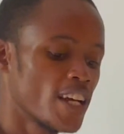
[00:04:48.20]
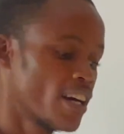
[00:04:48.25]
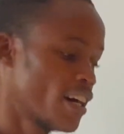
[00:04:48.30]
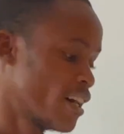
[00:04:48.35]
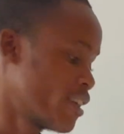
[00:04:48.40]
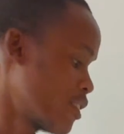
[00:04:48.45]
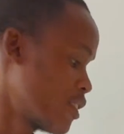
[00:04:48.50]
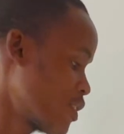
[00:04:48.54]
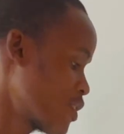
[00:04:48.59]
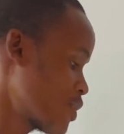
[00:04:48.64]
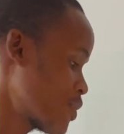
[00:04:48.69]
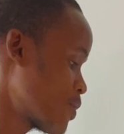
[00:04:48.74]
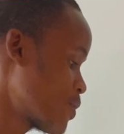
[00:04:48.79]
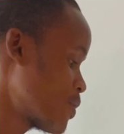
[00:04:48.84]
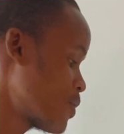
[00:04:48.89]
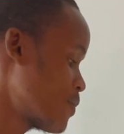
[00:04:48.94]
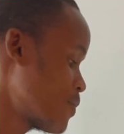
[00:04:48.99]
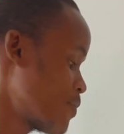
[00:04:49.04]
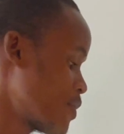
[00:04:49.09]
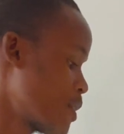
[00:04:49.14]
and
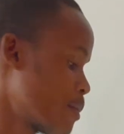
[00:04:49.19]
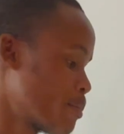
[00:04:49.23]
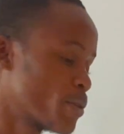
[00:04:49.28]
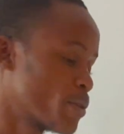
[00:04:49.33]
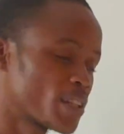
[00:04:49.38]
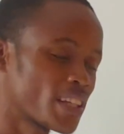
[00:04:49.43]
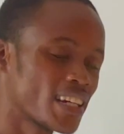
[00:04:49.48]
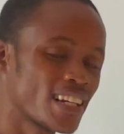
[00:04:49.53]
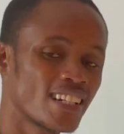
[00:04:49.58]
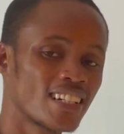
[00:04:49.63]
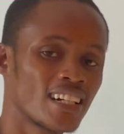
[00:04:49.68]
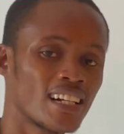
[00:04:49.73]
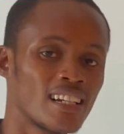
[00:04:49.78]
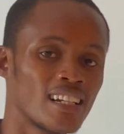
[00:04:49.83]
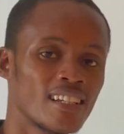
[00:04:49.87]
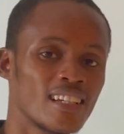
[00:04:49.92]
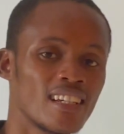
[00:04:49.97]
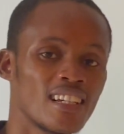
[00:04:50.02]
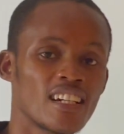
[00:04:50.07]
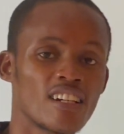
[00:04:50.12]
also
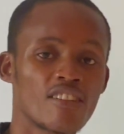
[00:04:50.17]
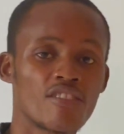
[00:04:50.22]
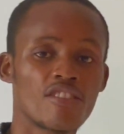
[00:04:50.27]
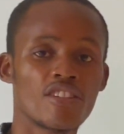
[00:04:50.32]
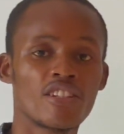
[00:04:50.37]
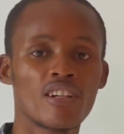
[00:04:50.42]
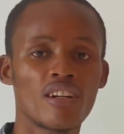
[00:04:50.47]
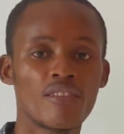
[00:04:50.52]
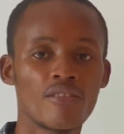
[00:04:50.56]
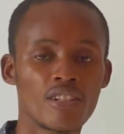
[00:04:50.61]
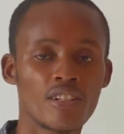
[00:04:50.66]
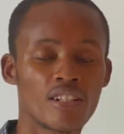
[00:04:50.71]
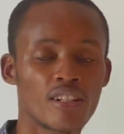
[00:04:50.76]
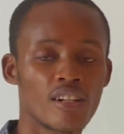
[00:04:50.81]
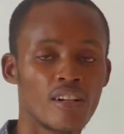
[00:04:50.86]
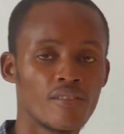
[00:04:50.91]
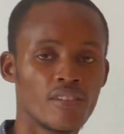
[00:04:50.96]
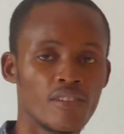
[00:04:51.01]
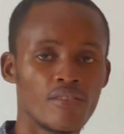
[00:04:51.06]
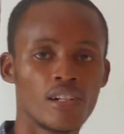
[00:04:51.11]
potentially increase your risk
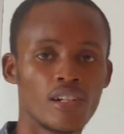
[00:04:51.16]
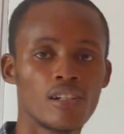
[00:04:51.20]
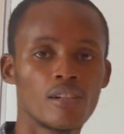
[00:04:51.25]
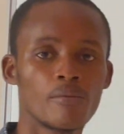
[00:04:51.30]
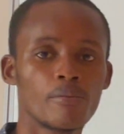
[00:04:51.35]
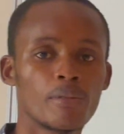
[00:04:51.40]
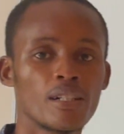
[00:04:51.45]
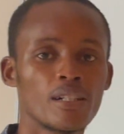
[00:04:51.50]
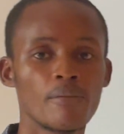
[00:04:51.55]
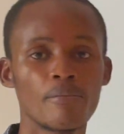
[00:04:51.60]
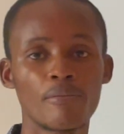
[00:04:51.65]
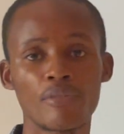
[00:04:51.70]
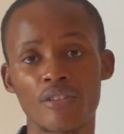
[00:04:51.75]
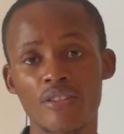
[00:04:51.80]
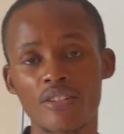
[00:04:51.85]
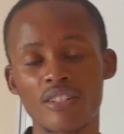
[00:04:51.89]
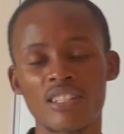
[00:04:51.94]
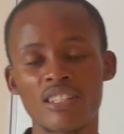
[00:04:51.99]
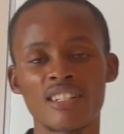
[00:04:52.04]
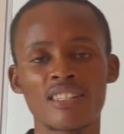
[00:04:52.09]
of developing
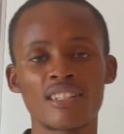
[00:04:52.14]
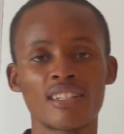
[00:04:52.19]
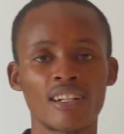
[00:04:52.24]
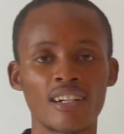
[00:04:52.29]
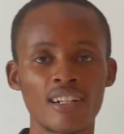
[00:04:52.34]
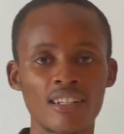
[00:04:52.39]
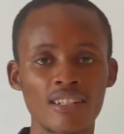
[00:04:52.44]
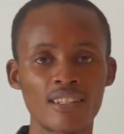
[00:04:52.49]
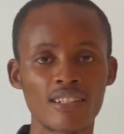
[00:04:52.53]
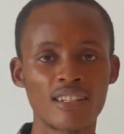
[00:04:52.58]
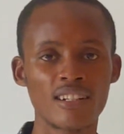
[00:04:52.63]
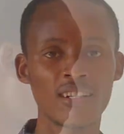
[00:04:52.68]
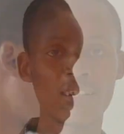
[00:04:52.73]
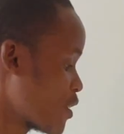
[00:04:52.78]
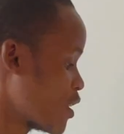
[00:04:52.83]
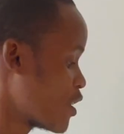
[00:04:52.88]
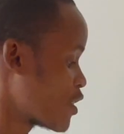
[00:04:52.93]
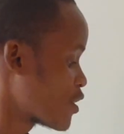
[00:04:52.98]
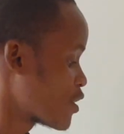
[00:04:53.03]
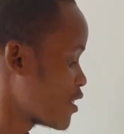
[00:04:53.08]
prostate cancer.
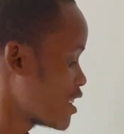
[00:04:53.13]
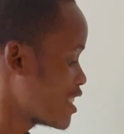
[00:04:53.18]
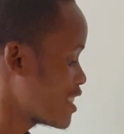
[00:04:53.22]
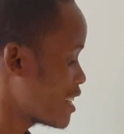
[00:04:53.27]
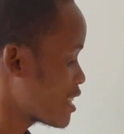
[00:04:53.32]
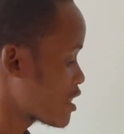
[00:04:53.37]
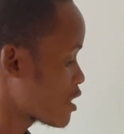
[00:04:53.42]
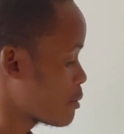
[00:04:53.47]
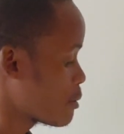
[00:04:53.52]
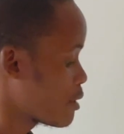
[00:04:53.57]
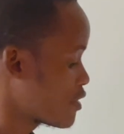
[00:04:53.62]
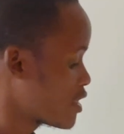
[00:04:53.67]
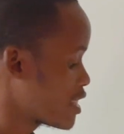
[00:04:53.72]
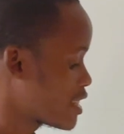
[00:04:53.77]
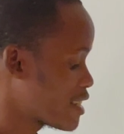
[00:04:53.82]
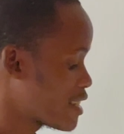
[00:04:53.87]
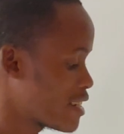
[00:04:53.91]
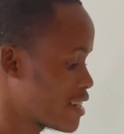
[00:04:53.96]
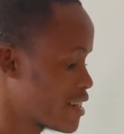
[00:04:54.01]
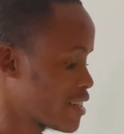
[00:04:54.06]
So these are some of the
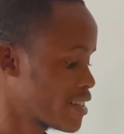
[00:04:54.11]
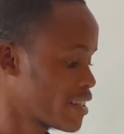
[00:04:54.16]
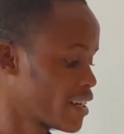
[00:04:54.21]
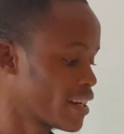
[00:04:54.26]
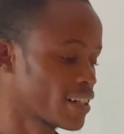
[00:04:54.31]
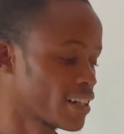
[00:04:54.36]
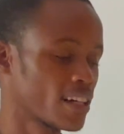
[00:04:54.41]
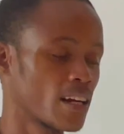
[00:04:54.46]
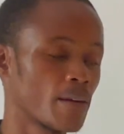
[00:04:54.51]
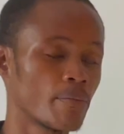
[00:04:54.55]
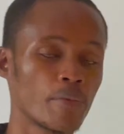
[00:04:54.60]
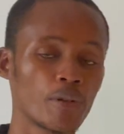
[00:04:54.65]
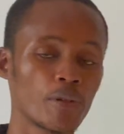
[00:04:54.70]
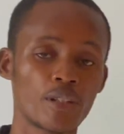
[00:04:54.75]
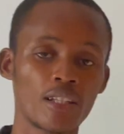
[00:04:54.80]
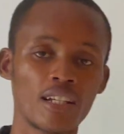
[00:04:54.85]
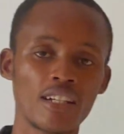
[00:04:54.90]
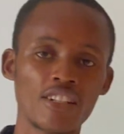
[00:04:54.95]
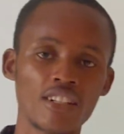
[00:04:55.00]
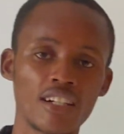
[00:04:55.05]
things that can
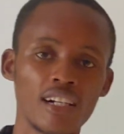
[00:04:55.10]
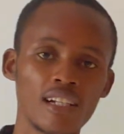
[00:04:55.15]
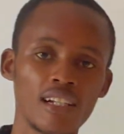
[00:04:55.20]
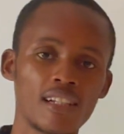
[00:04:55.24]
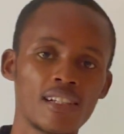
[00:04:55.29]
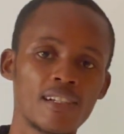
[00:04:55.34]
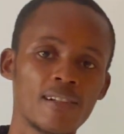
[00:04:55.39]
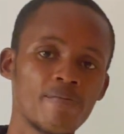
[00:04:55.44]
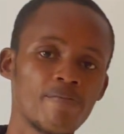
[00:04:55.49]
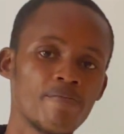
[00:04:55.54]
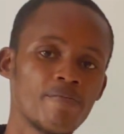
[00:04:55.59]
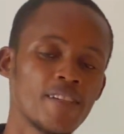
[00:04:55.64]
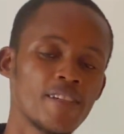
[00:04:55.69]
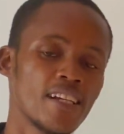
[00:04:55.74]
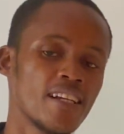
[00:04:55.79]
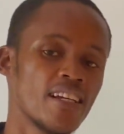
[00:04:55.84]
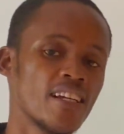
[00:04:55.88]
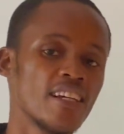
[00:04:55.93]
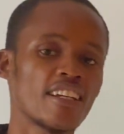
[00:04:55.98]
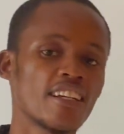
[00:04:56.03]
potentially
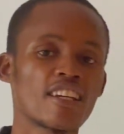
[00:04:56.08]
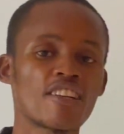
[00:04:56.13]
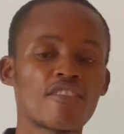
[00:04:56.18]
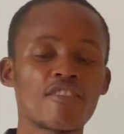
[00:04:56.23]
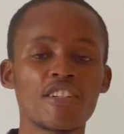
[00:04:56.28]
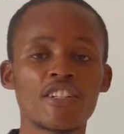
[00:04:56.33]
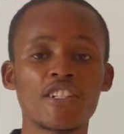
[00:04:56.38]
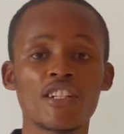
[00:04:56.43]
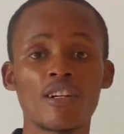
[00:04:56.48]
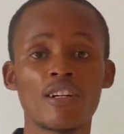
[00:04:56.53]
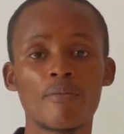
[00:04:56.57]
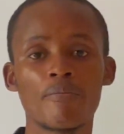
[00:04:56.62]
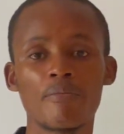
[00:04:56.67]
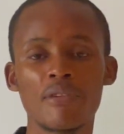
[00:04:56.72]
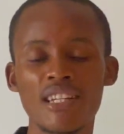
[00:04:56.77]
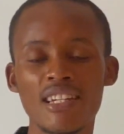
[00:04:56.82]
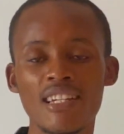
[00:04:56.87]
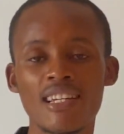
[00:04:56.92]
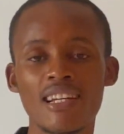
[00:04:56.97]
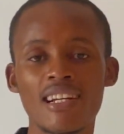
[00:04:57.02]
increase your
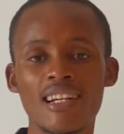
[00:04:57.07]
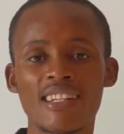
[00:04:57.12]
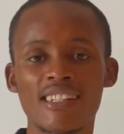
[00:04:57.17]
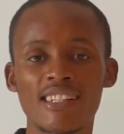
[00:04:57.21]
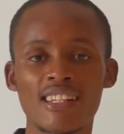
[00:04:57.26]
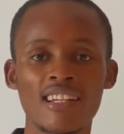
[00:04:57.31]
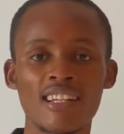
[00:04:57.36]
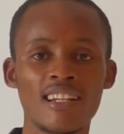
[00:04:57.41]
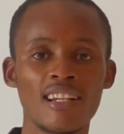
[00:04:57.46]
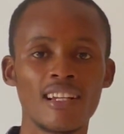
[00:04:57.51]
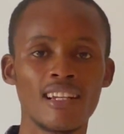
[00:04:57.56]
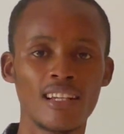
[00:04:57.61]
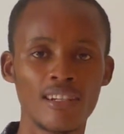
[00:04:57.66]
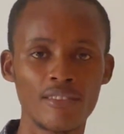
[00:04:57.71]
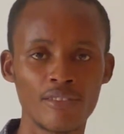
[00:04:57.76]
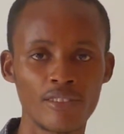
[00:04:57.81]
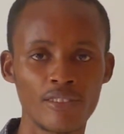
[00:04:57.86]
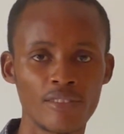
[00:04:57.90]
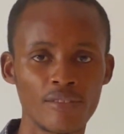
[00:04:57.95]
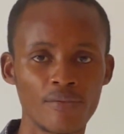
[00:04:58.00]
PSA
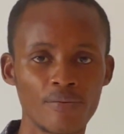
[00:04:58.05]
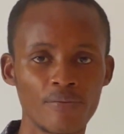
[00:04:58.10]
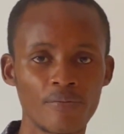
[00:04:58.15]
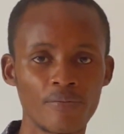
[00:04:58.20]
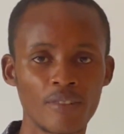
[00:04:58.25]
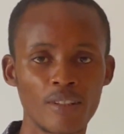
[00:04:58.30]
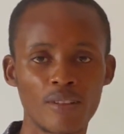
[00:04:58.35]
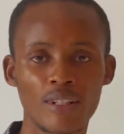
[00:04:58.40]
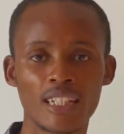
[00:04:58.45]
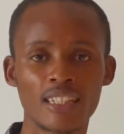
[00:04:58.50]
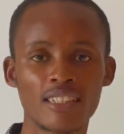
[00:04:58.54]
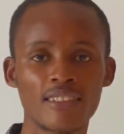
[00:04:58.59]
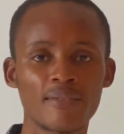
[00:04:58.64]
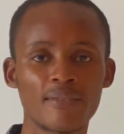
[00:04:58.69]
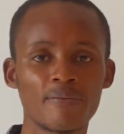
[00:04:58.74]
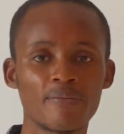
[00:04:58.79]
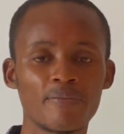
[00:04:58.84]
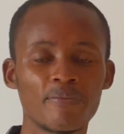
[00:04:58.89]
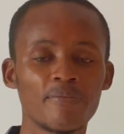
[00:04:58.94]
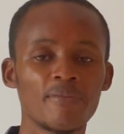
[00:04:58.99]
level. All right.
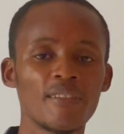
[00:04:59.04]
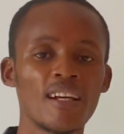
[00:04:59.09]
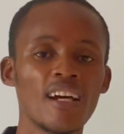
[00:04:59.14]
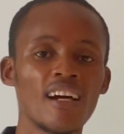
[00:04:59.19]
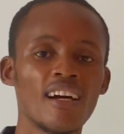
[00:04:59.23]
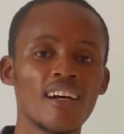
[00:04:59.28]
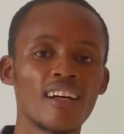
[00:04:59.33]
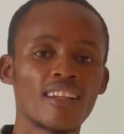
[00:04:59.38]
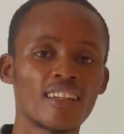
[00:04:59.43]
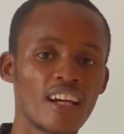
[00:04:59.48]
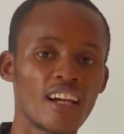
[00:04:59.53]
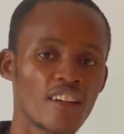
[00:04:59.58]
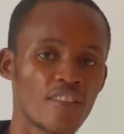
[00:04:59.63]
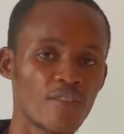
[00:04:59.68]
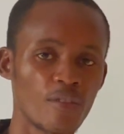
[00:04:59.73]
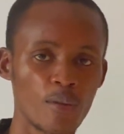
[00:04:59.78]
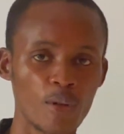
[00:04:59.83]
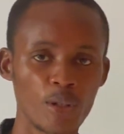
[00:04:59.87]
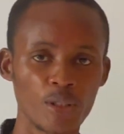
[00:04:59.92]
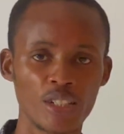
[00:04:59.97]
Thanks
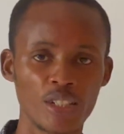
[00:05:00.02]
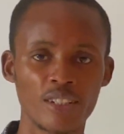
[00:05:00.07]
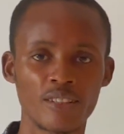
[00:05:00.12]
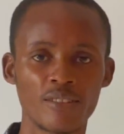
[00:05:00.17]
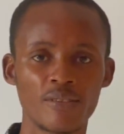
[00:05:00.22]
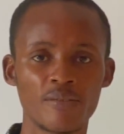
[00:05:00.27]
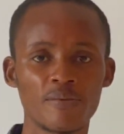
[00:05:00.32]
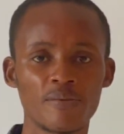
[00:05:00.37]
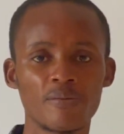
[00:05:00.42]
for watching.